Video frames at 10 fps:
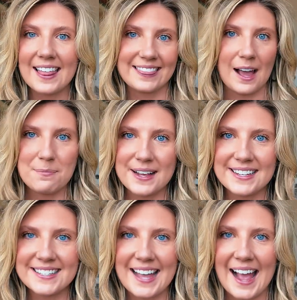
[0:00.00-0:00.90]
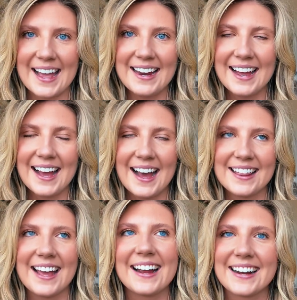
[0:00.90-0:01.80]
That being said,
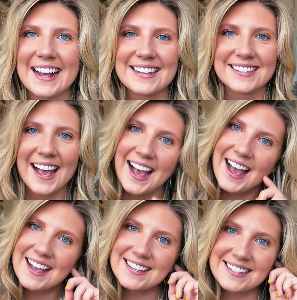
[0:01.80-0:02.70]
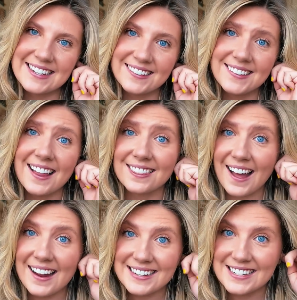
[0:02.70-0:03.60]
there is still a
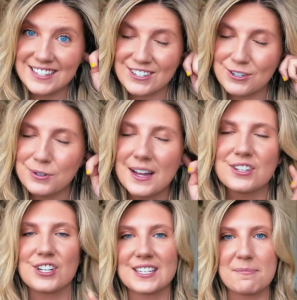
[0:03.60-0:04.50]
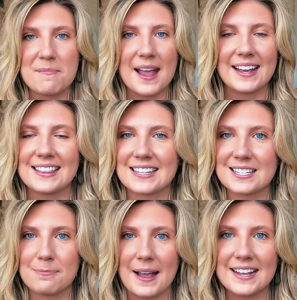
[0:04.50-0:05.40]
lot to do in just making the
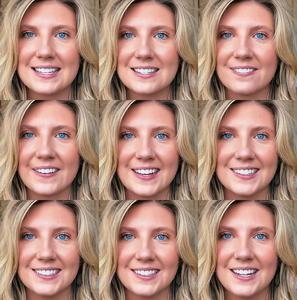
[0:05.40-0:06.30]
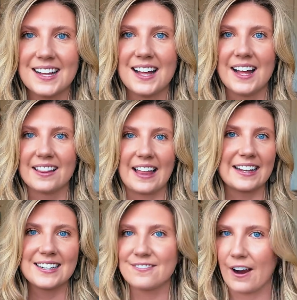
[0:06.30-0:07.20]
space feel
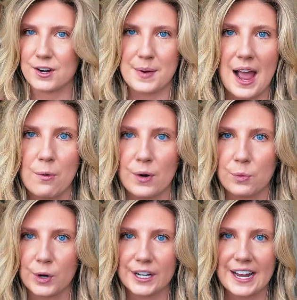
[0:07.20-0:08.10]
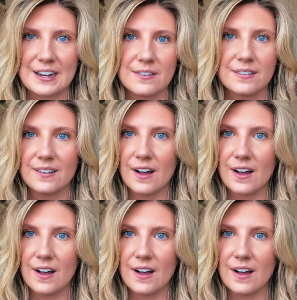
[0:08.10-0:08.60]
like an environment I want to work in